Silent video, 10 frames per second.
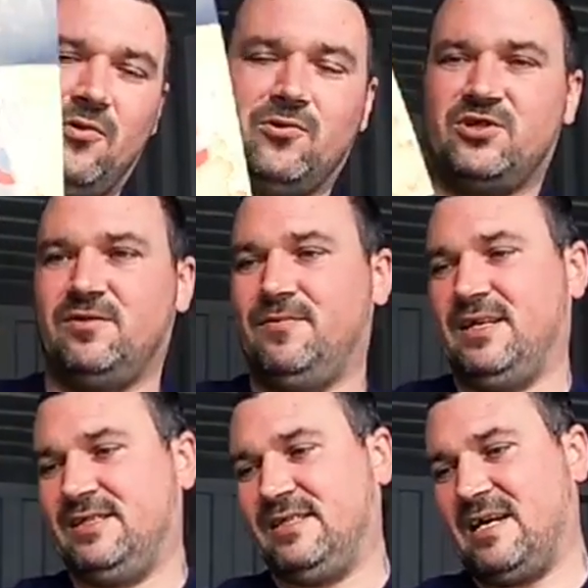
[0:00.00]
how
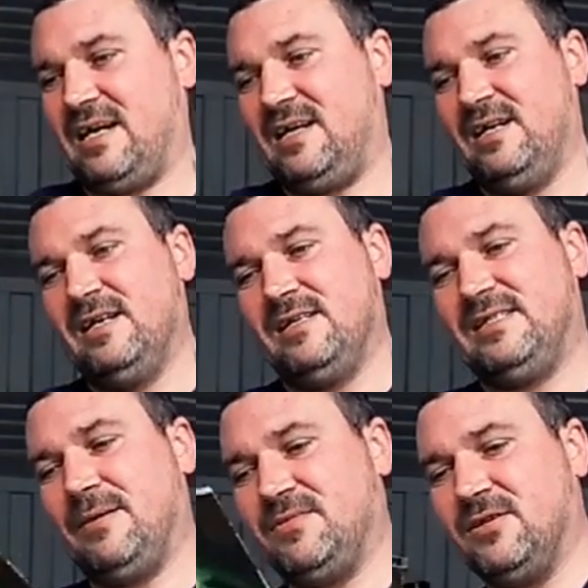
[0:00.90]
awesome is that?
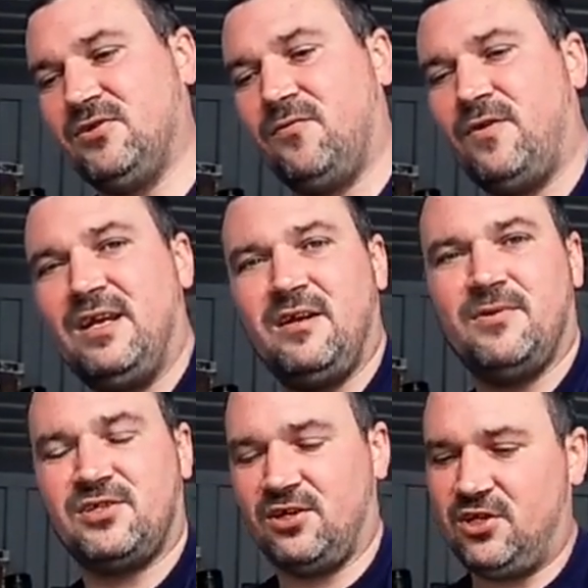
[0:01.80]
Tempted to read
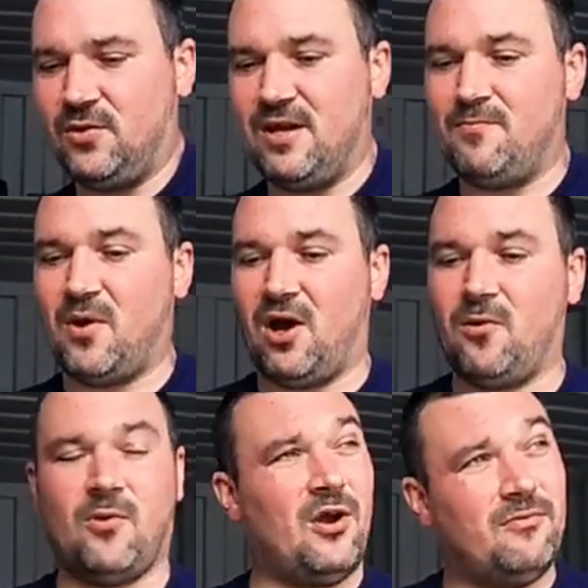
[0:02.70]
them as I do it, but
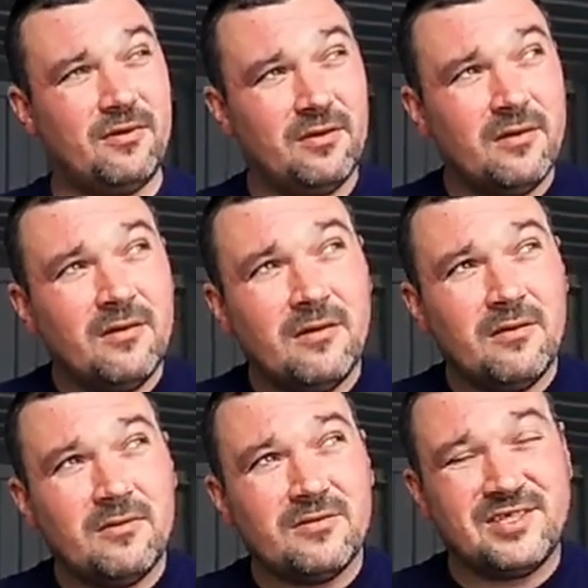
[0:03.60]
I won't.
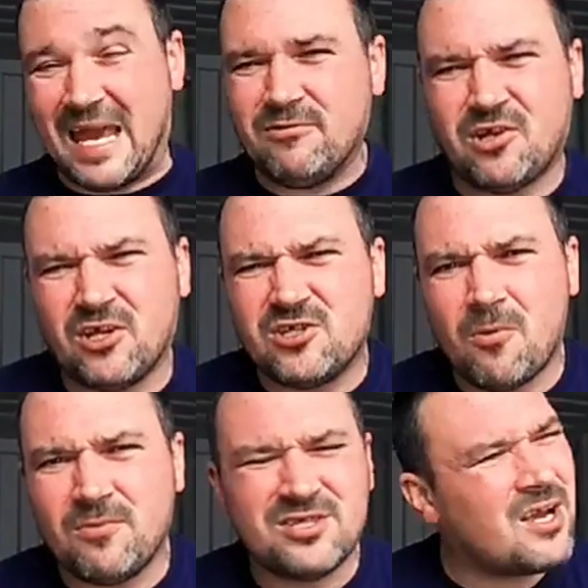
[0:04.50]
Sounds like
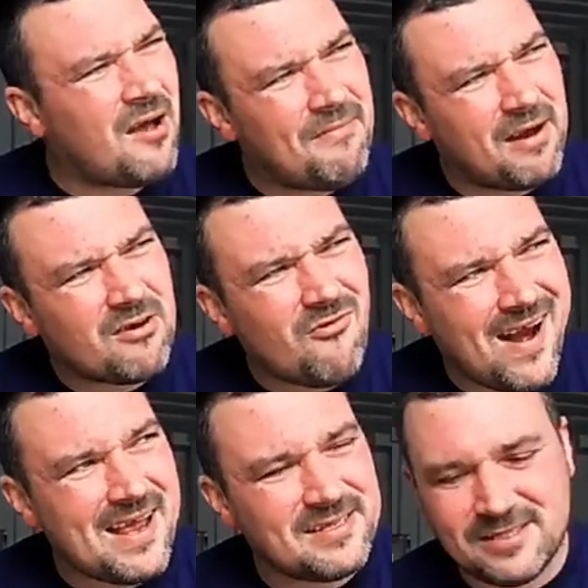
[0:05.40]
someone's cutting their
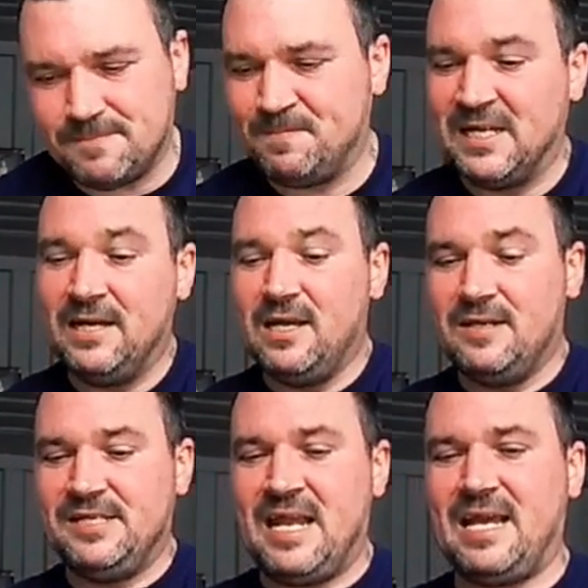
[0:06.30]
grass.
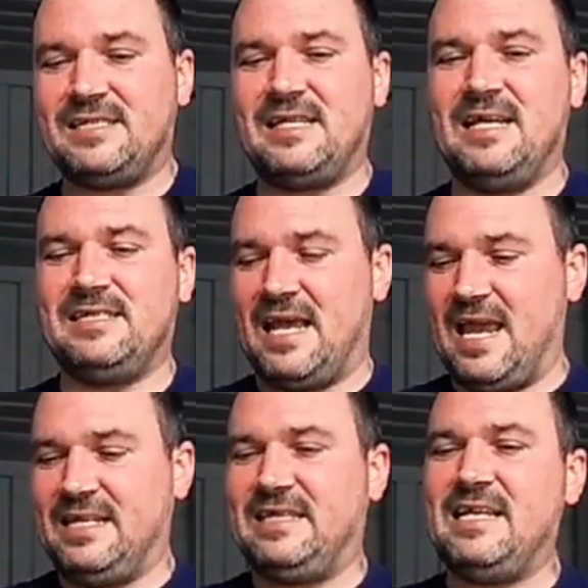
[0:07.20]
Next is
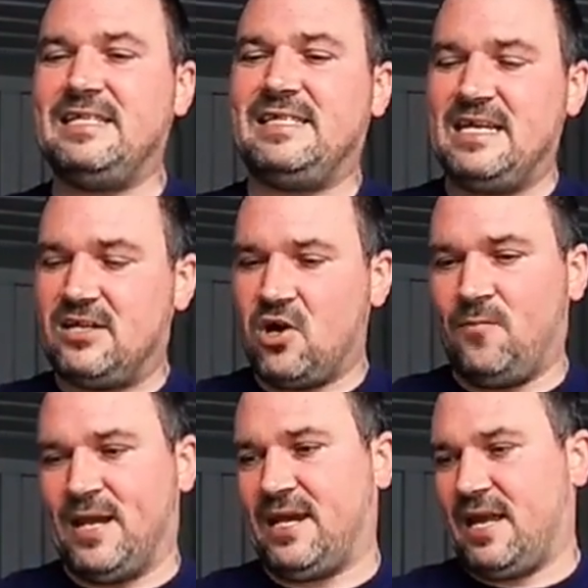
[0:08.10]
a DC
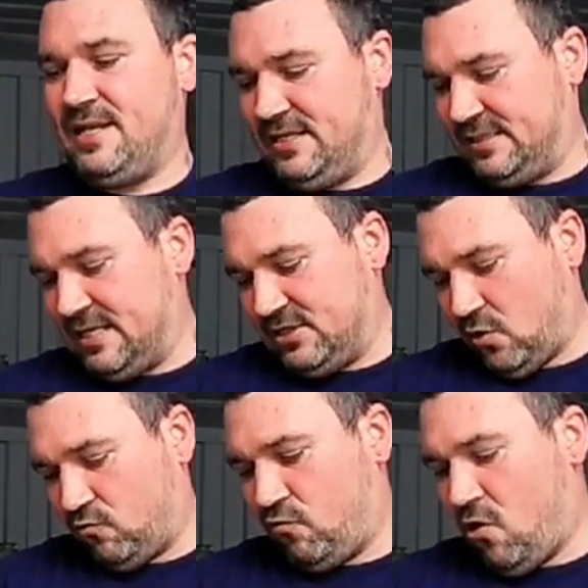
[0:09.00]
comic, and this
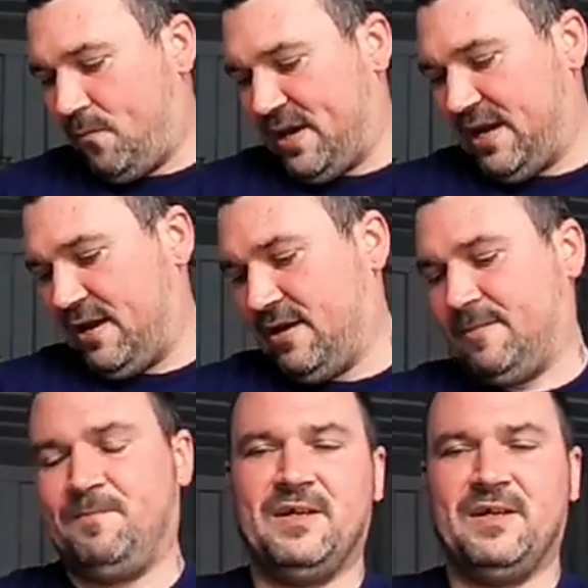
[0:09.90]
is Robin